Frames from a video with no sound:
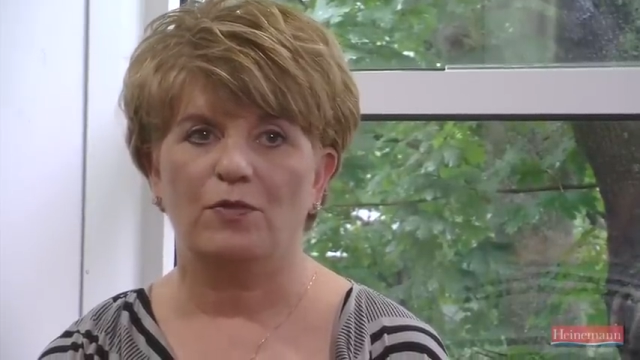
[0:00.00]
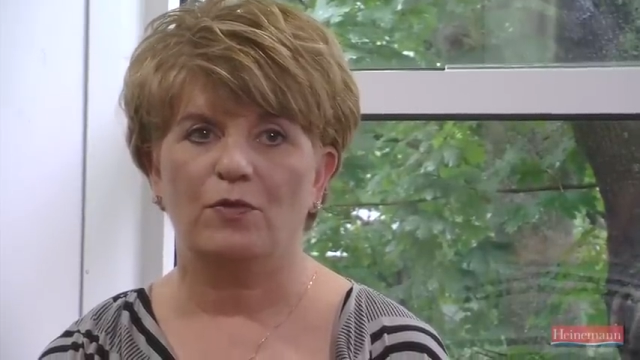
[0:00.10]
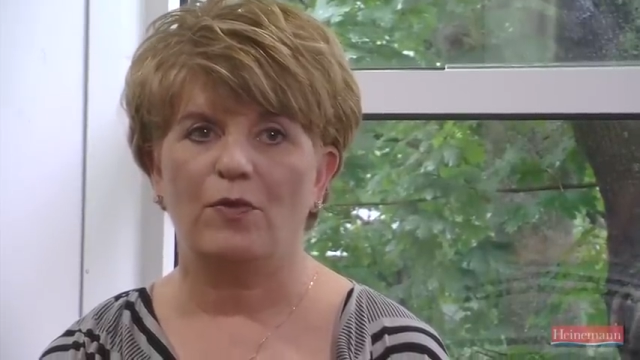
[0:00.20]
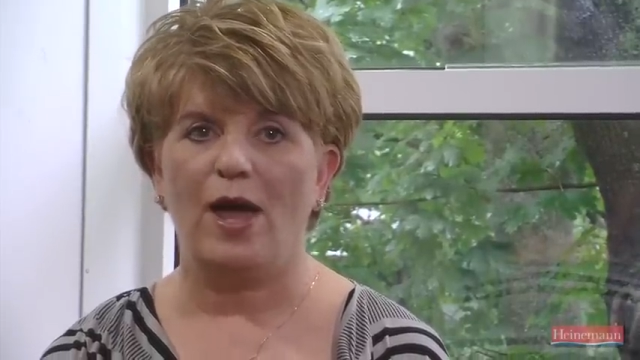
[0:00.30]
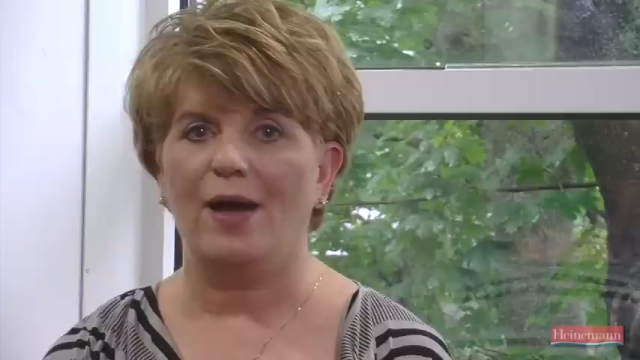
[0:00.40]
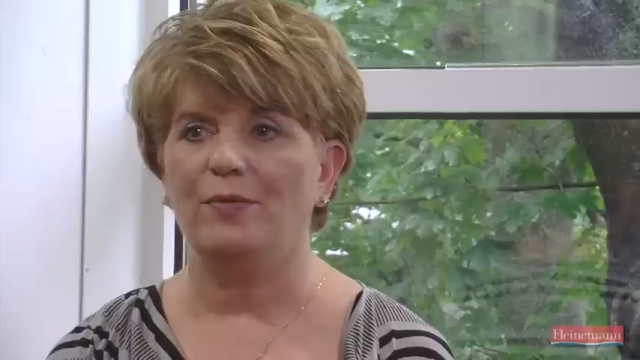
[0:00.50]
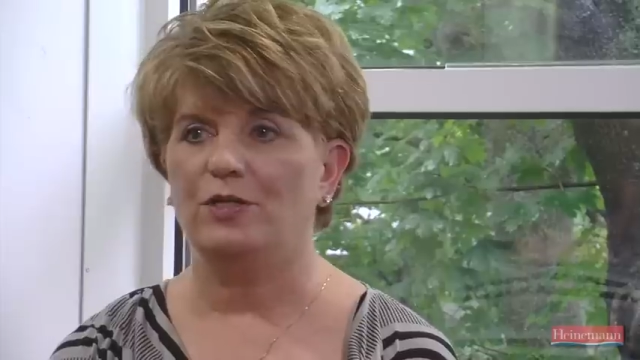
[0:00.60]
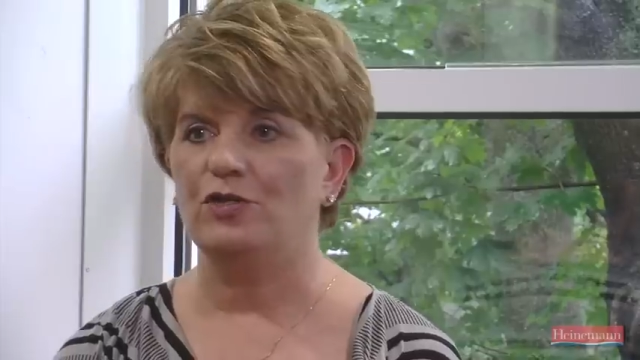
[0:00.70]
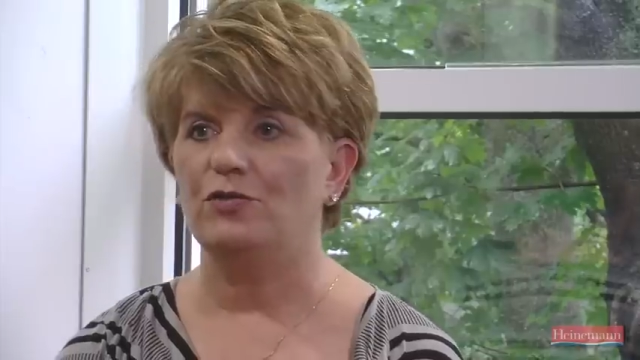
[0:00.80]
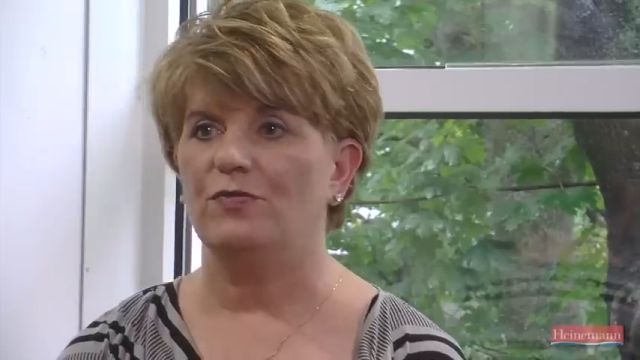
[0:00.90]
through
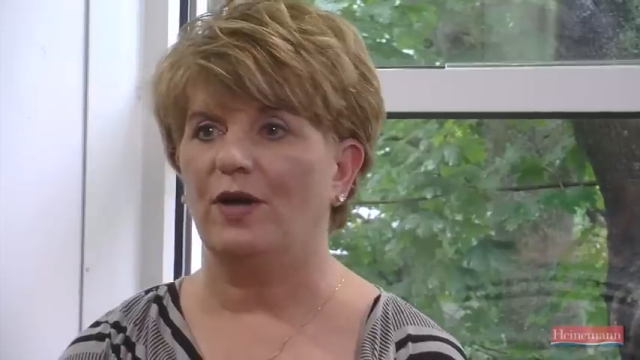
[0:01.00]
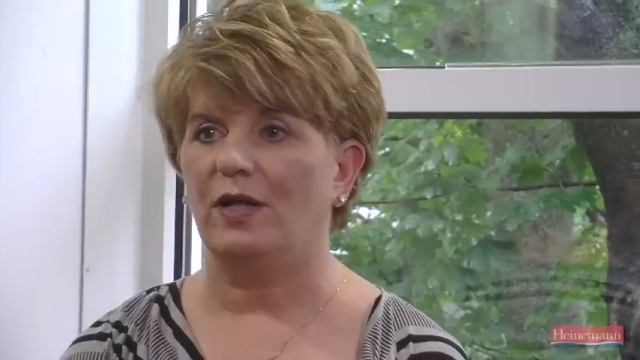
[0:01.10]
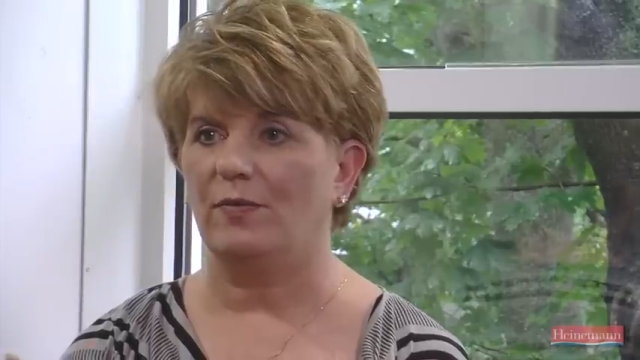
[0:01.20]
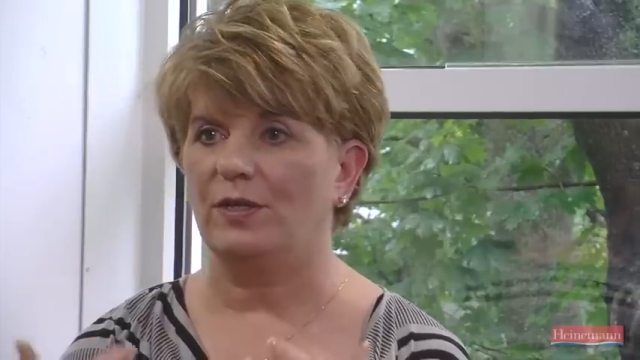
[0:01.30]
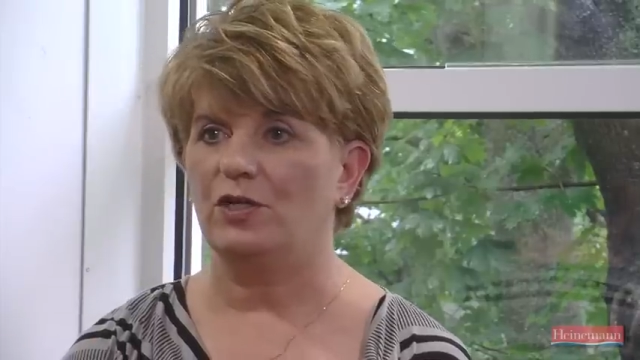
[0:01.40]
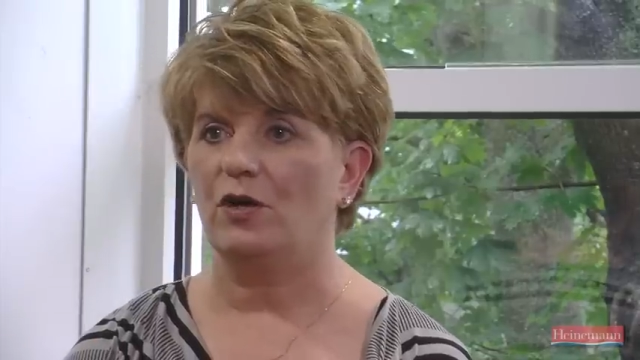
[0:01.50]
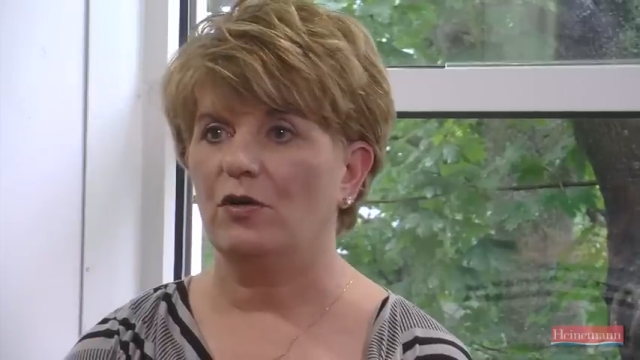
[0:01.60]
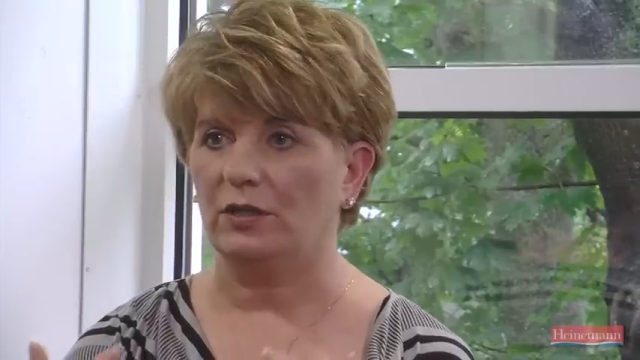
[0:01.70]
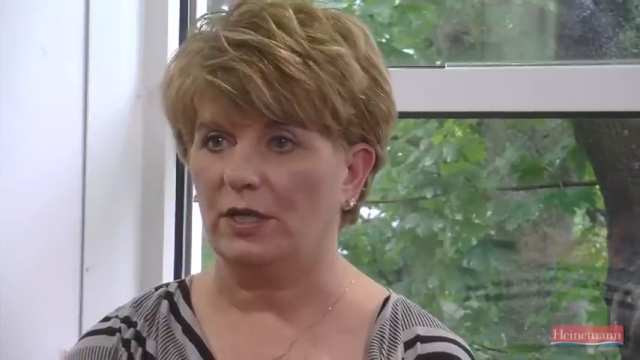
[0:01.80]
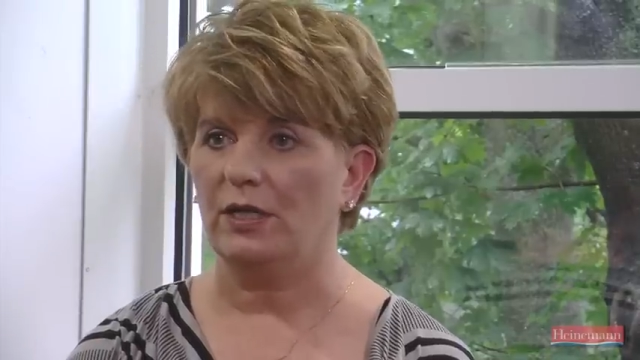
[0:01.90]
habits you develop
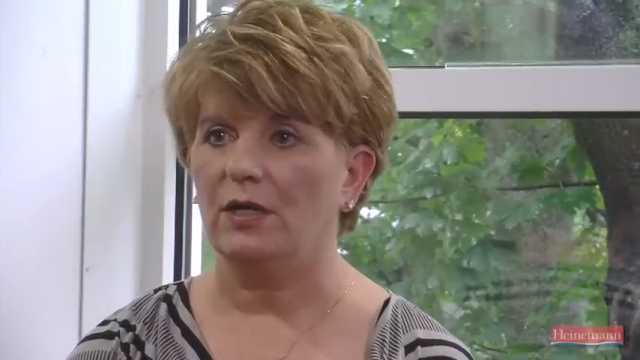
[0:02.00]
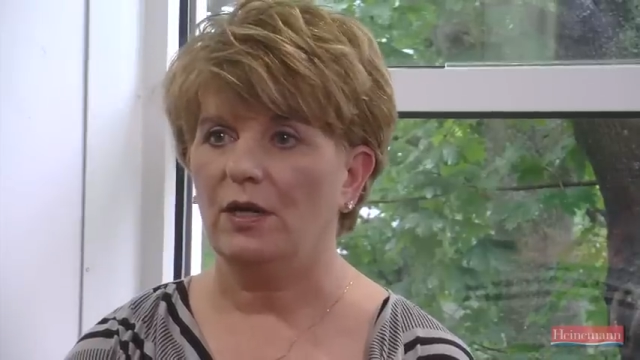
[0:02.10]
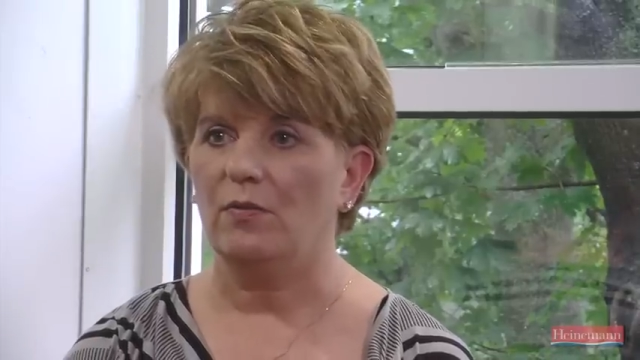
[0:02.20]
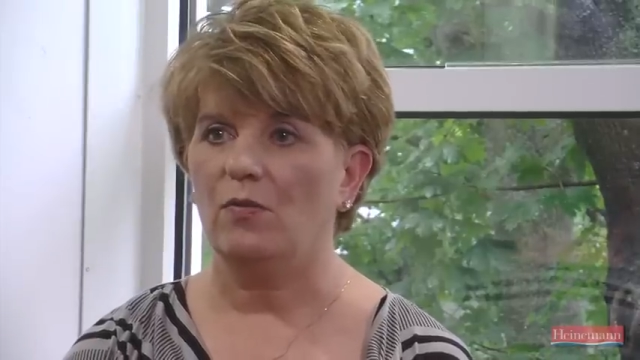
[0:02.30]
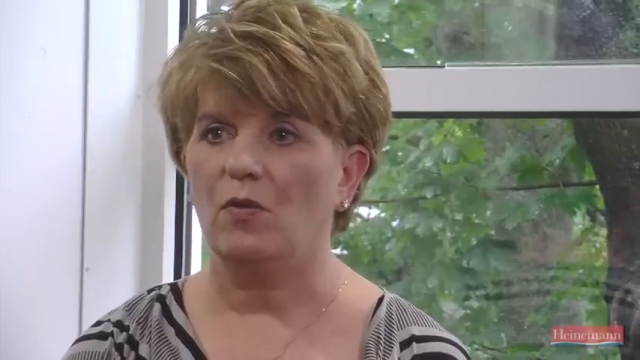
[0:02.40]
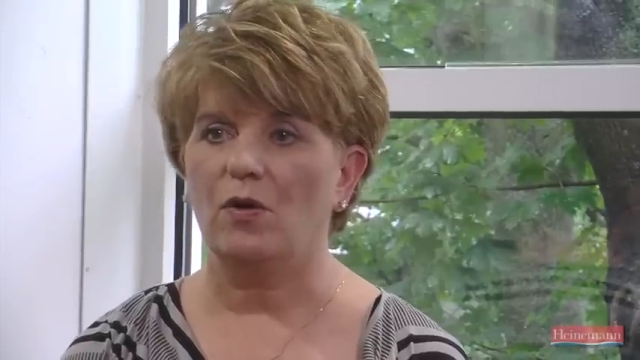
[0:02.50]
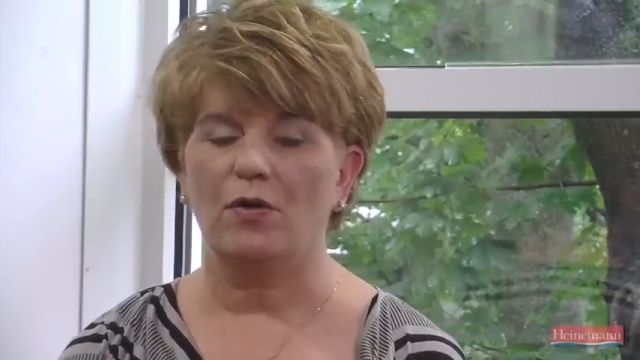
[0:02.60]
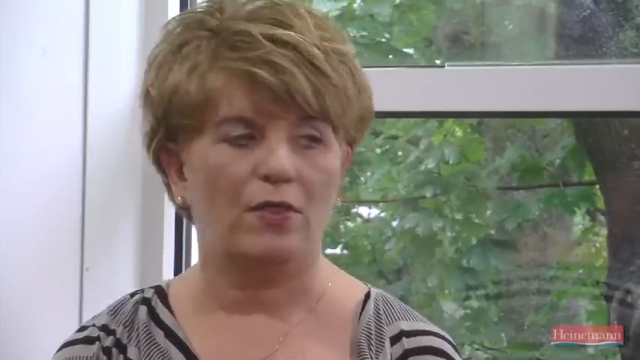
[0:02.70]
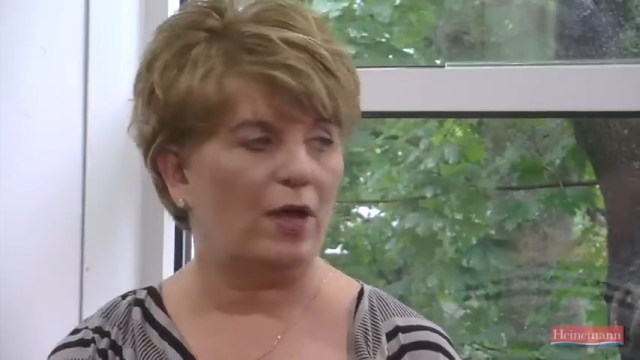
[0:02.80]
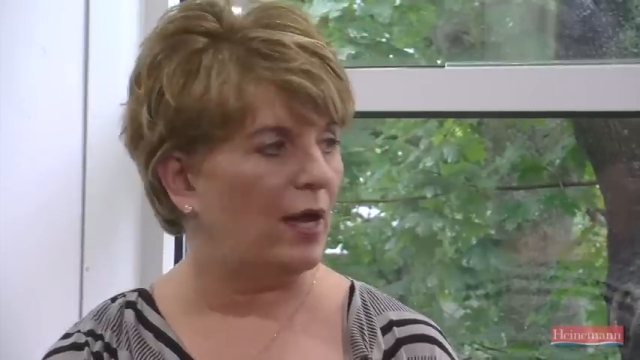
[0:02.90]
internally
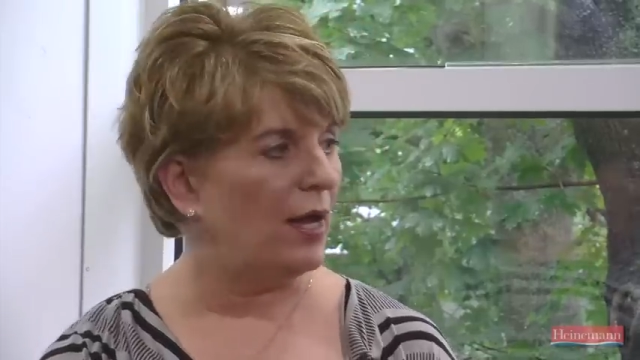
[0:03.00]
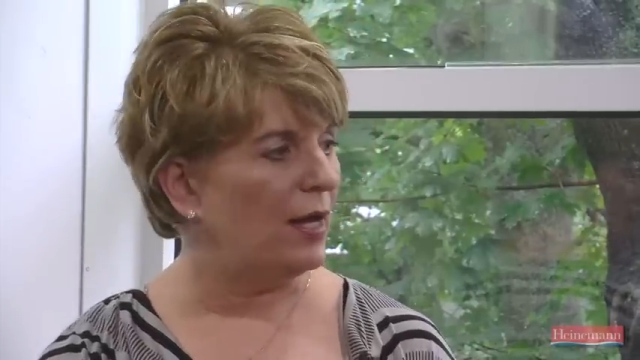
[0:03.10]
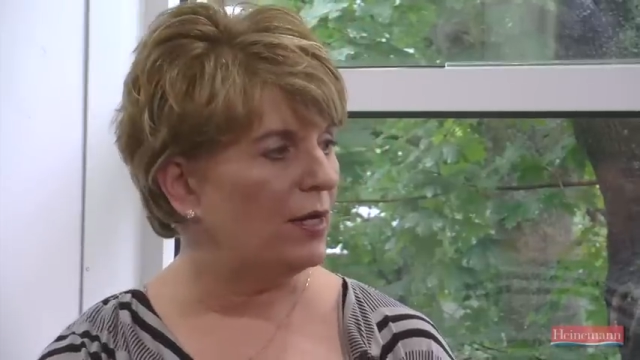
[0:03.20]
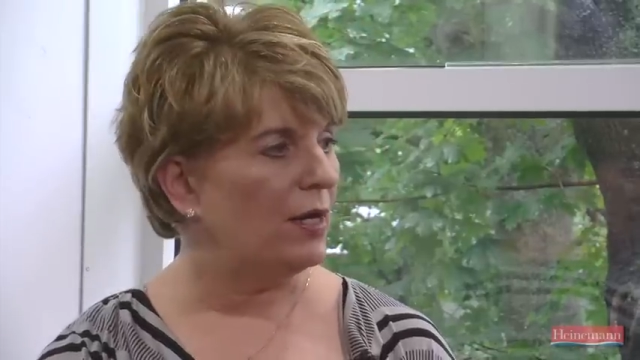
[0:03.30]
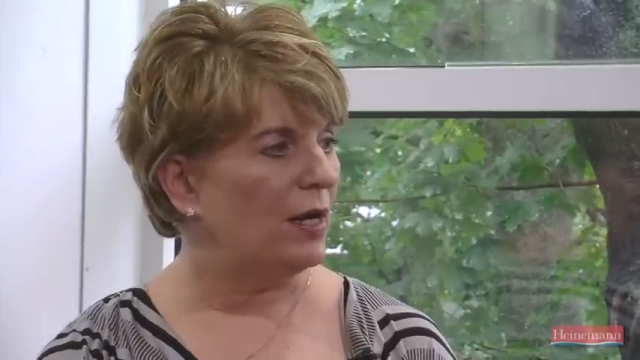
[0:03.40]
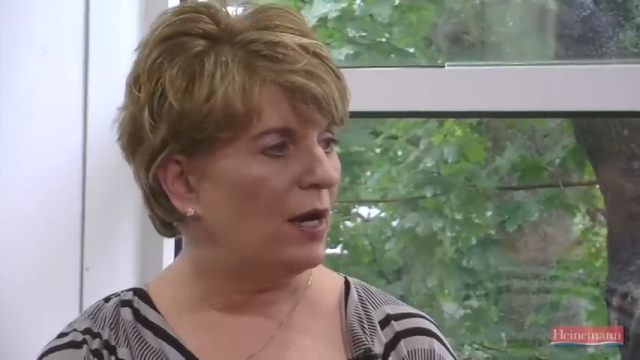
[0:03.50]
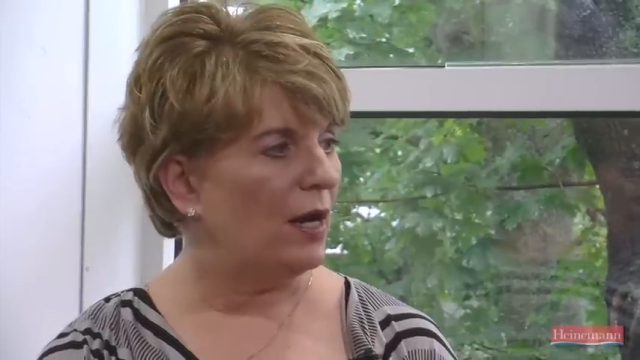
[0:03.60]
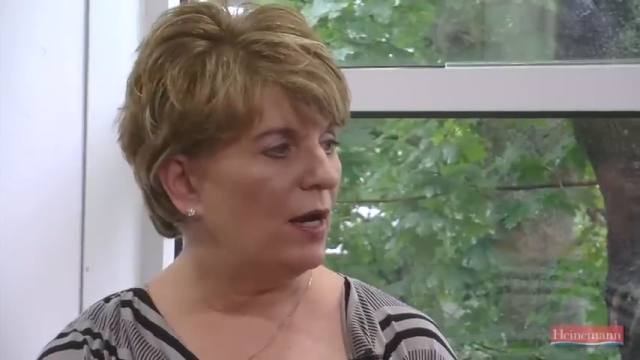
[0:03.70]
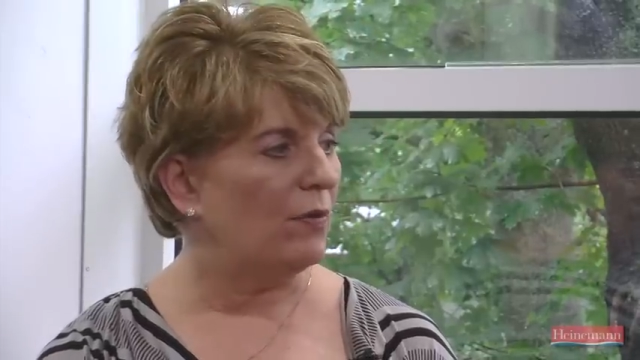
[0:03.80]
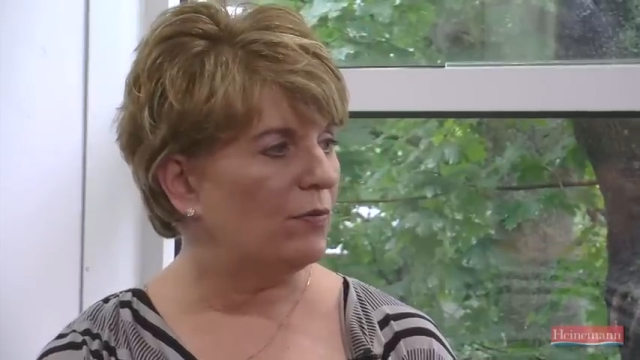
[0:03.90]
more than
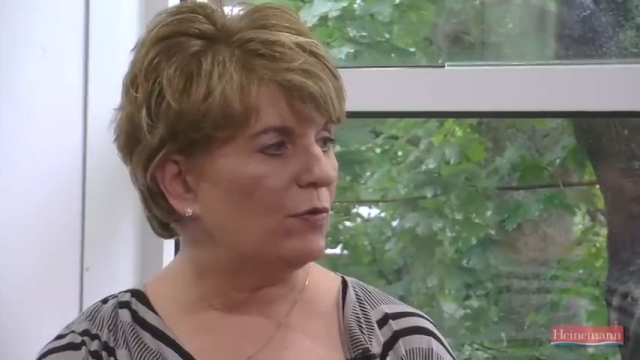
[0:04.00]
um,